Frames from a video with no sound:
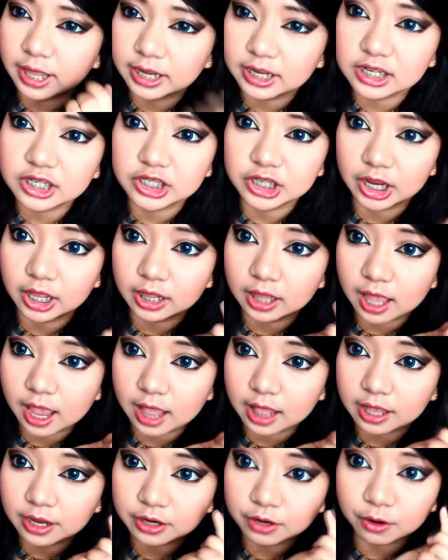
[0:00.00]
like gel
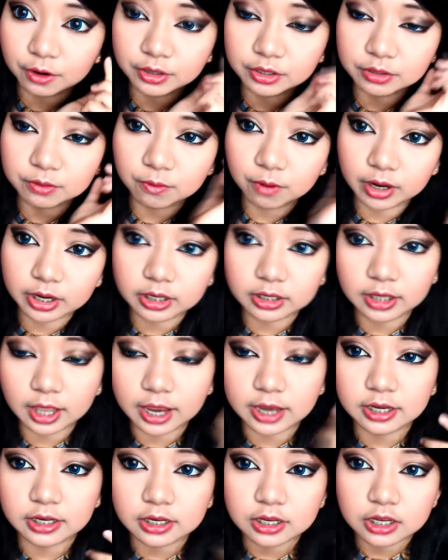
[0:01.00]
eyeliner on the
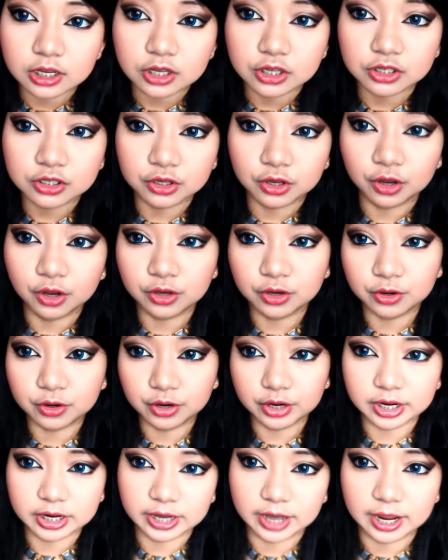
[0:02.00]
waterline so you're
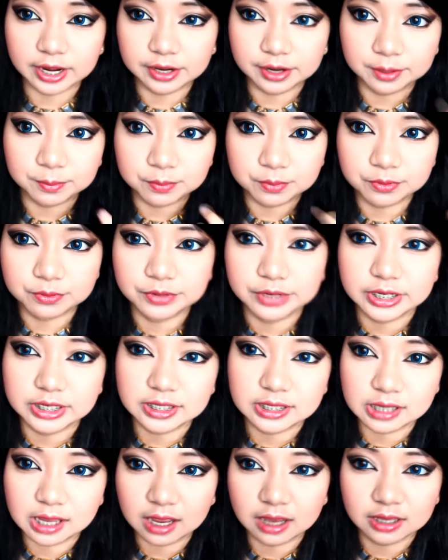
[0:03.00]
gonna get that
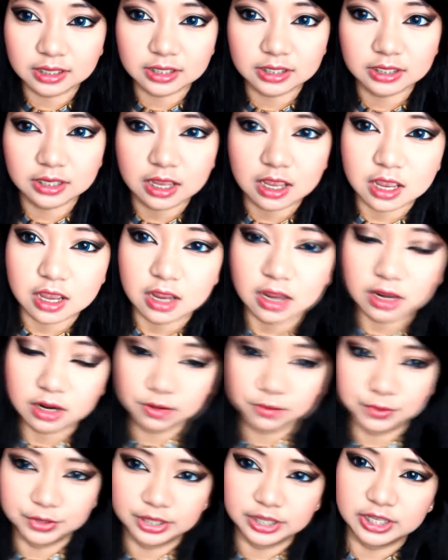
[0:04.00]
precise
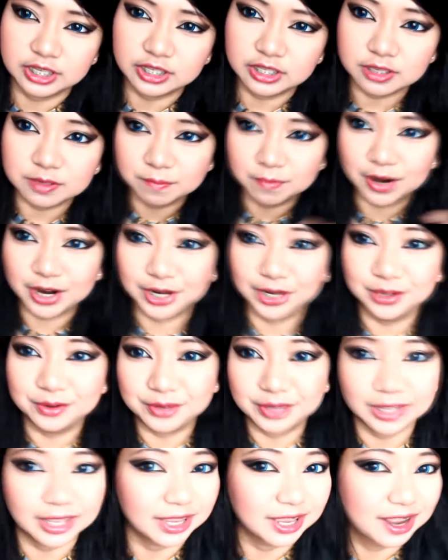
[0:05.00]
really smart
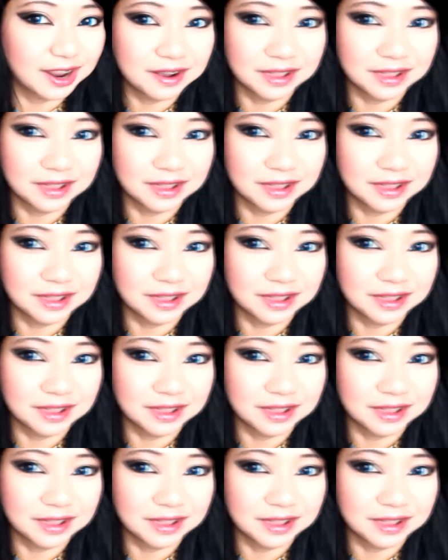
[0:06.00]
looking